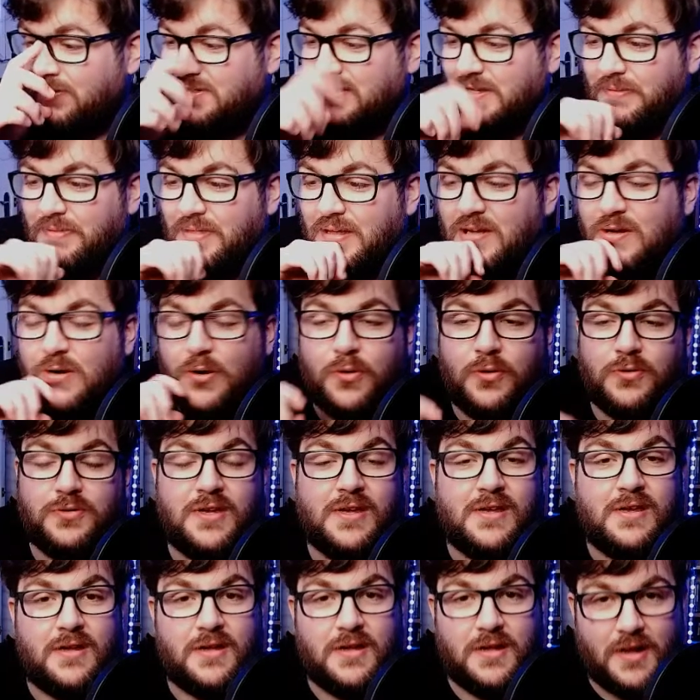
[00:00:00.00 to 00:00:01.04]
something called
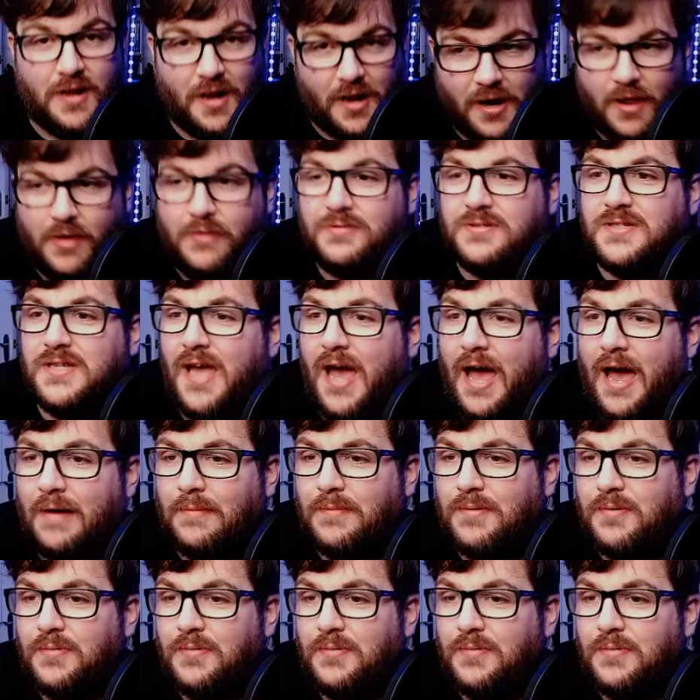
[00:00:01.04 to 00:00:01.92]
close gap,